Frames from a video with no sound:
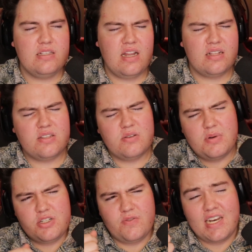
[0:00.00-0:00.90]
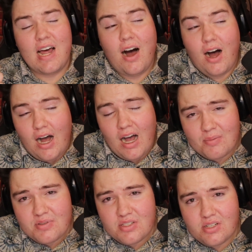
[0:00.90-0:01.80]
not so much of an
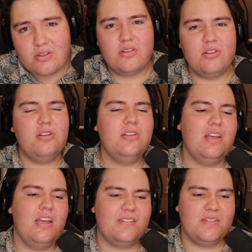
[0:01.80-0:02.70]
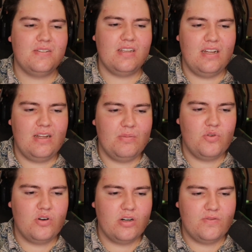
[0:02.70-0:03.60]
obstacle, it's
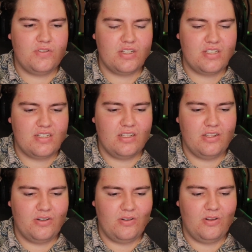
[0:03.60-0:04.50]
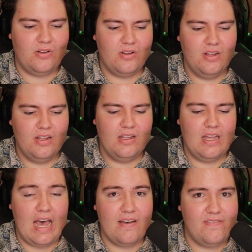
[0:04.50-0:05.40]
more of just a little
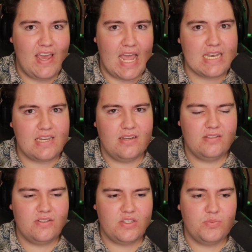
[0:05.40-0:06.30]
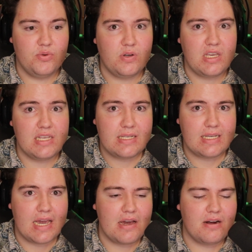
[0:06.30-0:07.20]
event, spooky
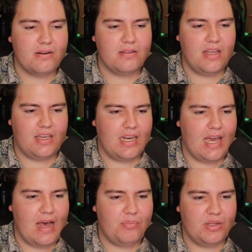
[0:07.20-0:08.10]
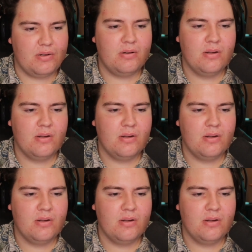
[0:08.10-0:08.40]
scare that can happen.